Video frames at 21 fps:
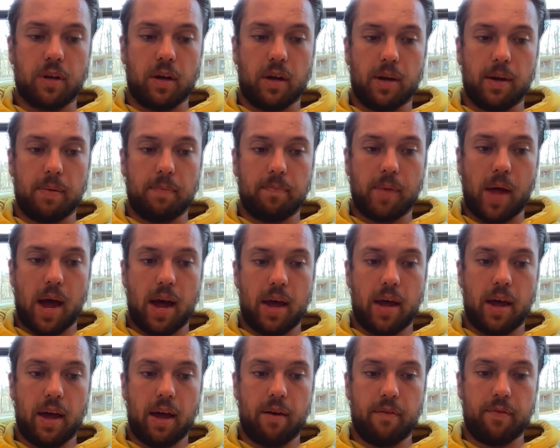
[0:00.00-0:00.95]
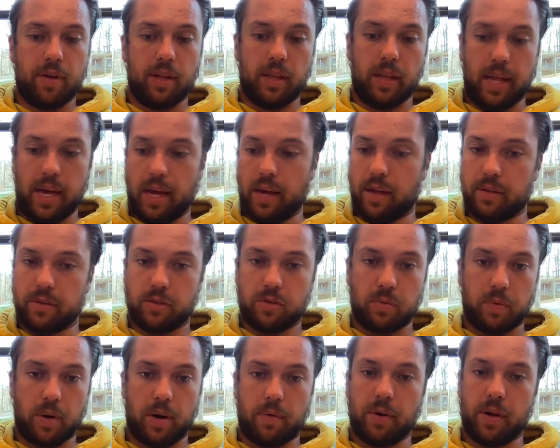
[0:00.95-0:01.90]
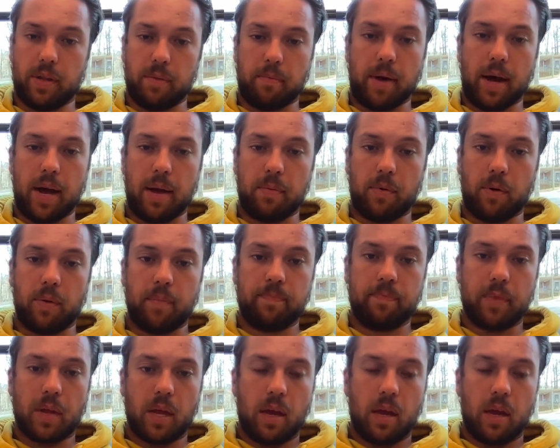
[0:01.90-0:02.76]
Um, I have a lens when I read the Bible,